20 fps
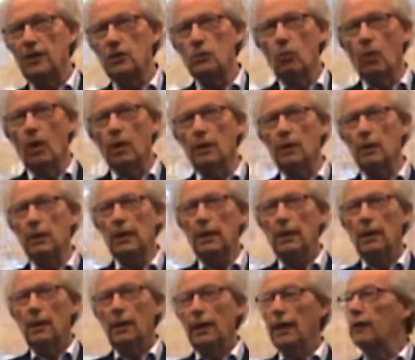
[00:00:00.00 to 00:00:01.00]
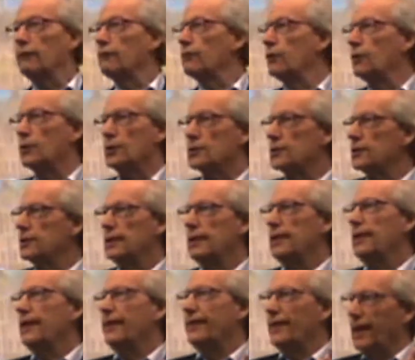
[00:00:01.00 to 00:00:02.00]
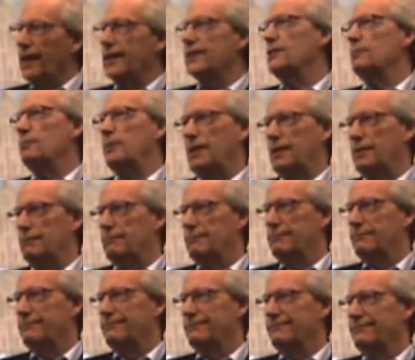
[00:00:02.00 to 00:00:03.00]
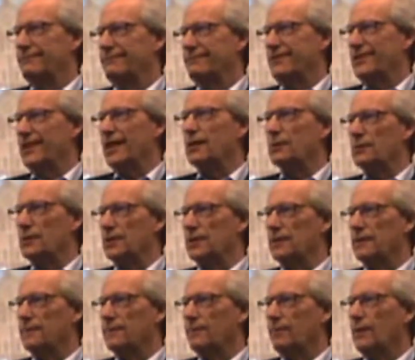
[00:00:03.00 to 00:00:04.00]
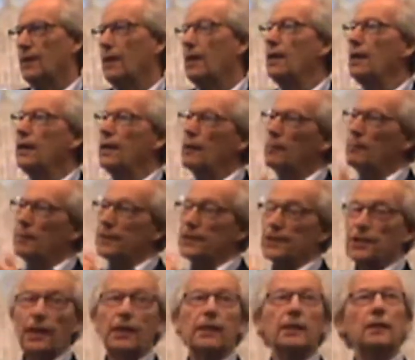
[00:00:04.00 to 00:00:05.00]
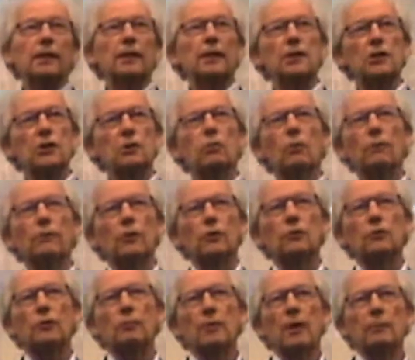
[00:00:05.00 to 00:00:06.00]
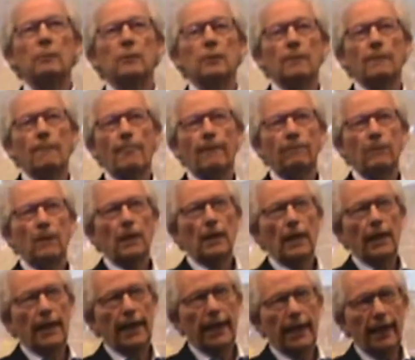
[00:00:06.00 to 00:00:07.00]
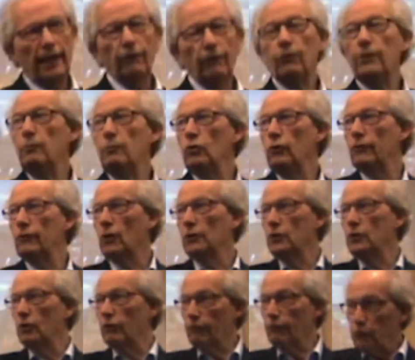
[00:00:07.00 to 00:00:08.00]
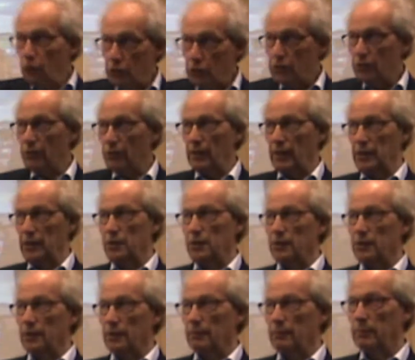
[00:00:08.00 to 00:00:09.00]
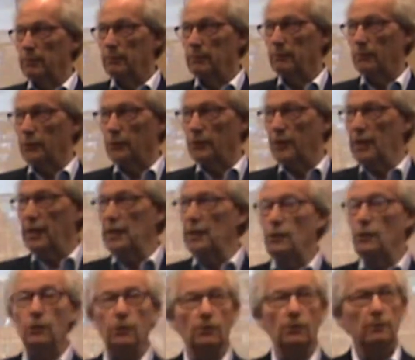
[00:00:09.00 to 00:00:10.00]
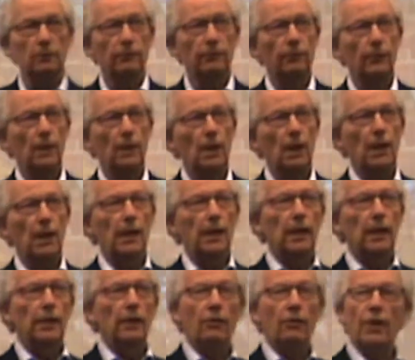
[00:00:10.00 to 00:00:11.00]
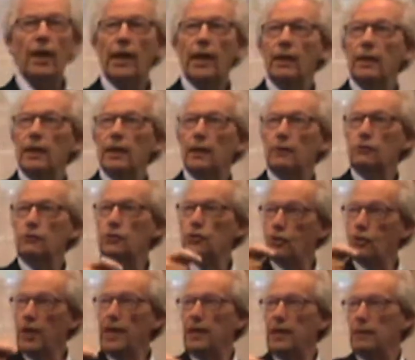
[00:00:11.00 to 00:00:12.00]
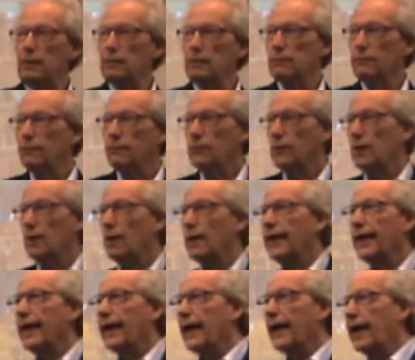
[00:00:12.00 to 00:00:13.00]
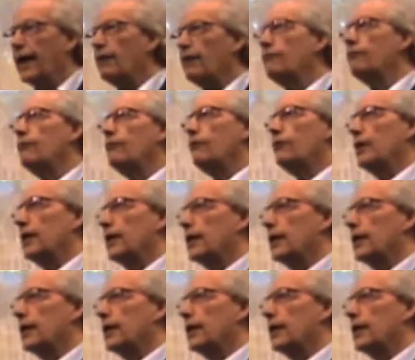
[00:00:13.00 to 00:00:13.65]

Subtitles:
one. And of course, that hasn't been settled yet. But secondly, and this is what we've got to remember, if we move on to a future relationship with the EU, then in trade, every